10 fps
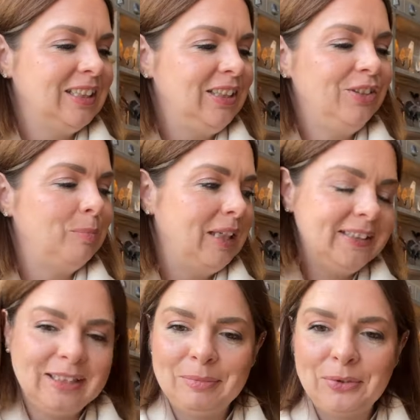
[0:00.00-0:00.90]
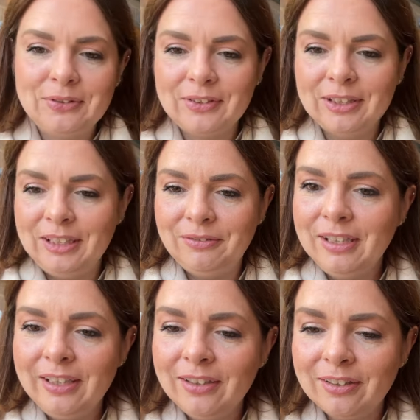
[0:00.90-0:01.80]
You're amazing, Moldavite. You
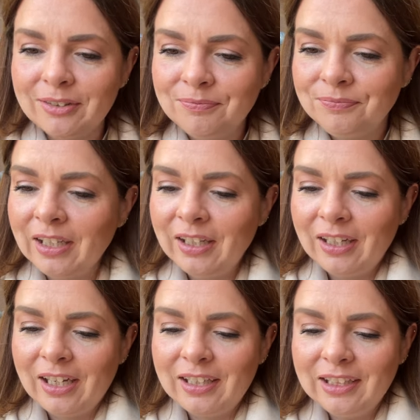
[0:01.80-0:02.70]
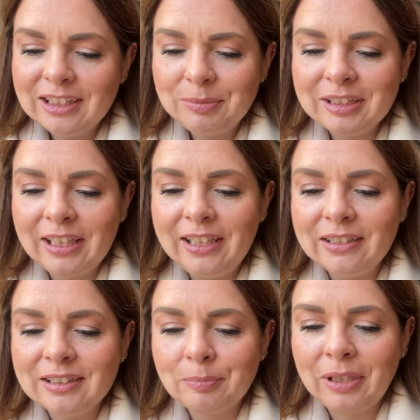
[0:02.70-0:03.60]
really are. And then this was
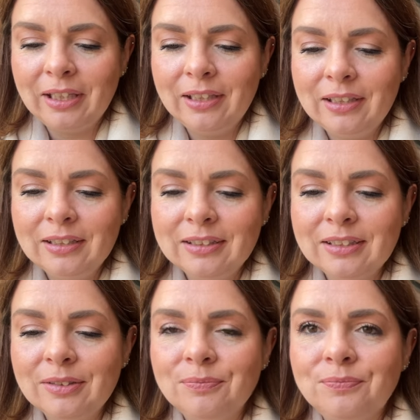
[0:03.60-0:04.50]
Ian's piece.